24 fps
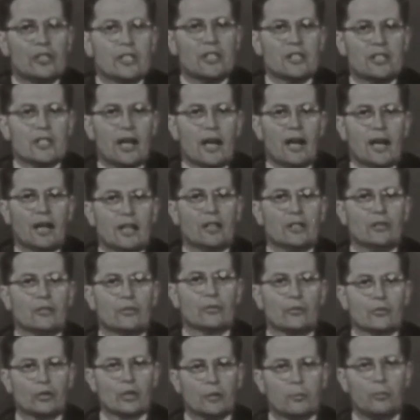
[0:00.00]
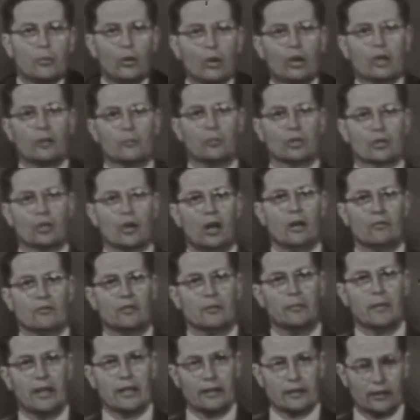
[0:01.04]
designs for a portable
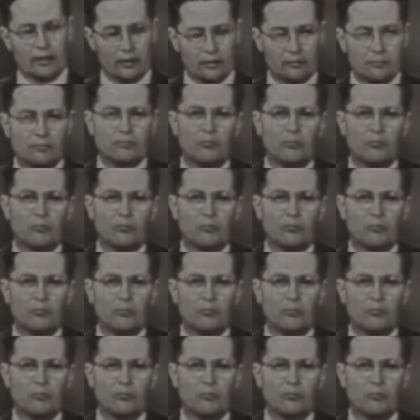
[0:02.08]
coffee maker.